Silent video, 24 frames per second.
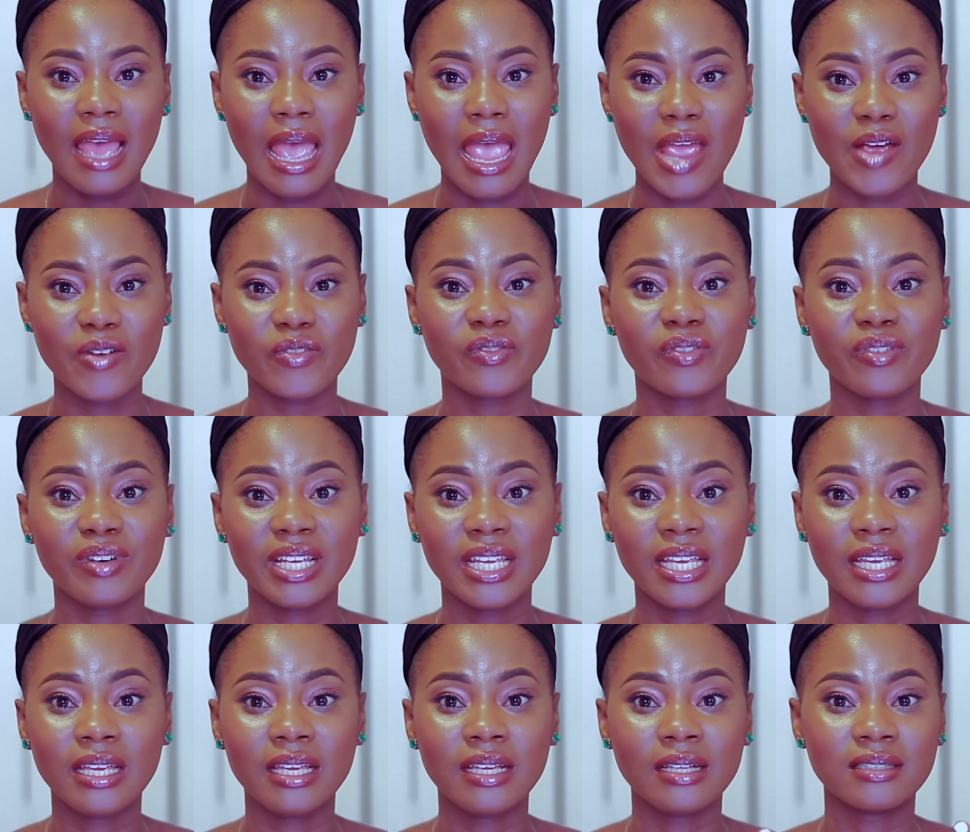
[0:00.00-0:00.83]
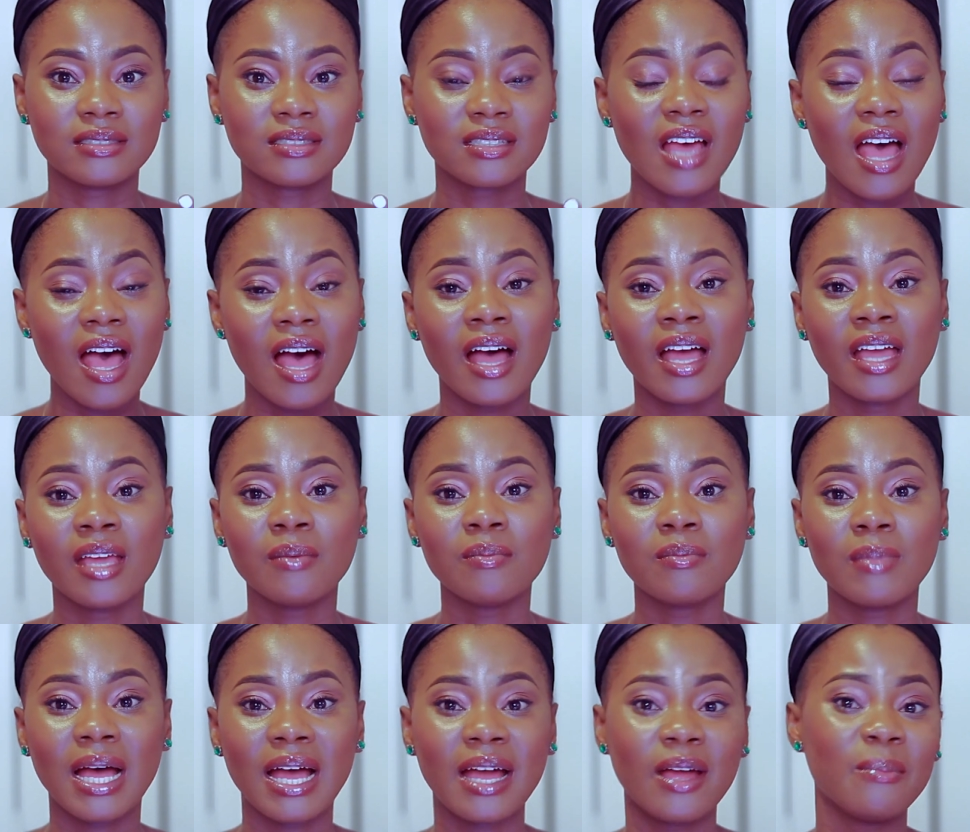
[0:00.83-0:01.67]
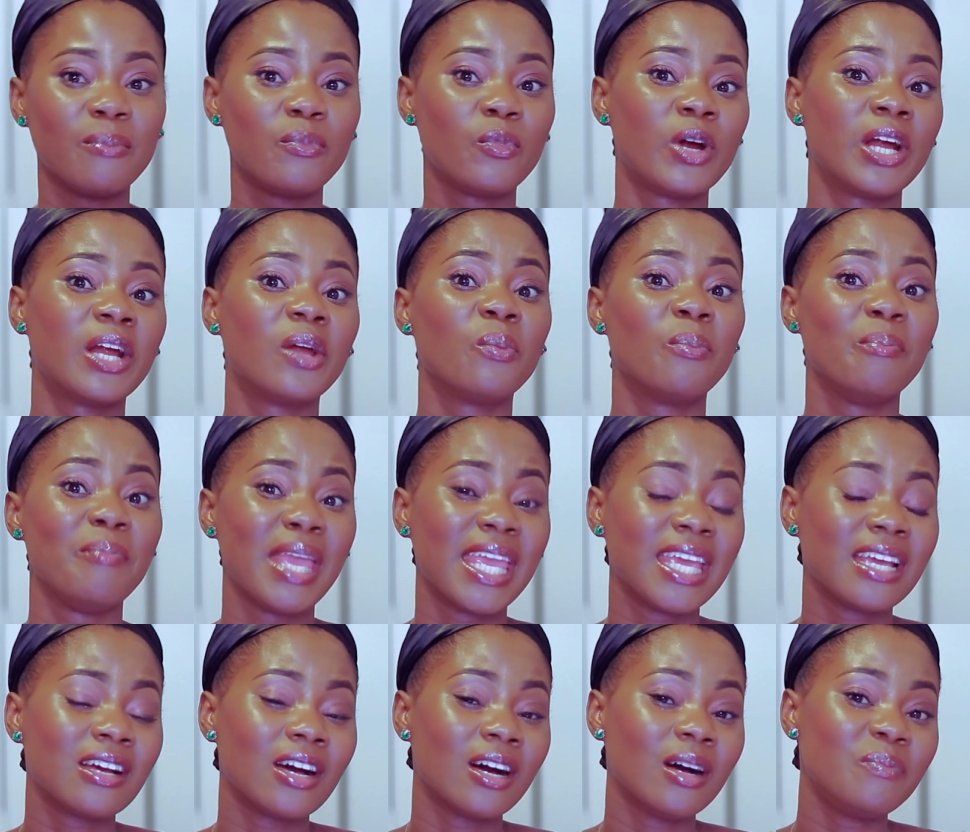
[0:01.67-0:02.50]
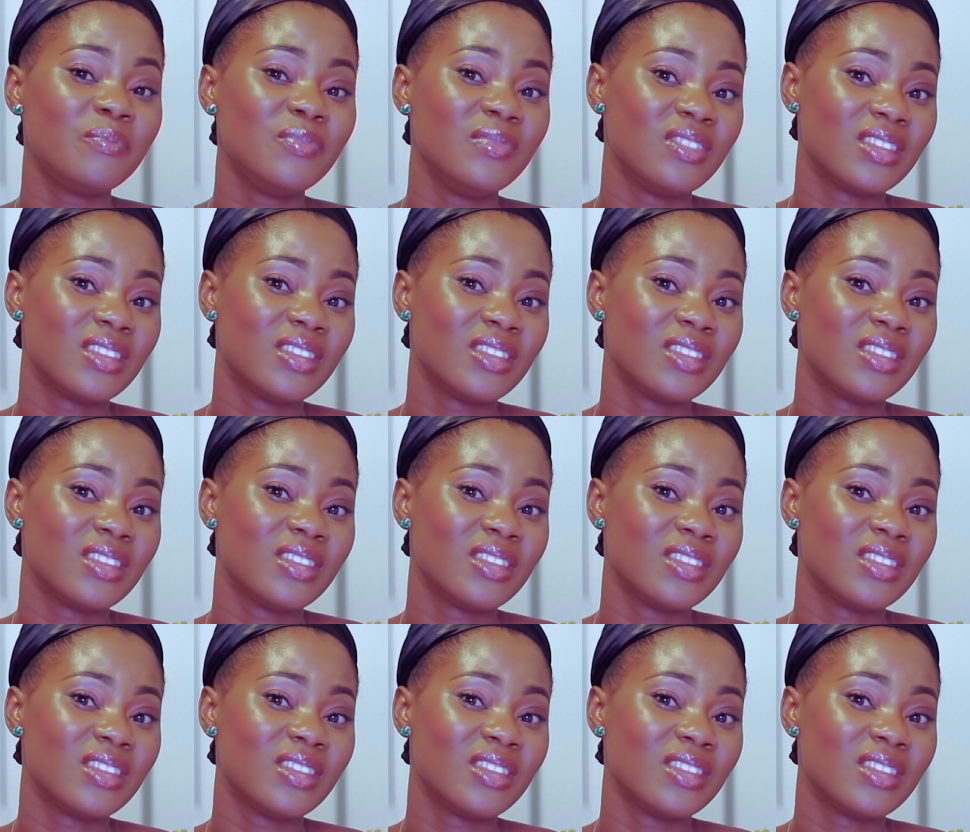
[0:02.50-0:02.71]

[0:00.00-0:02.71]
every time I'm wearing makeup,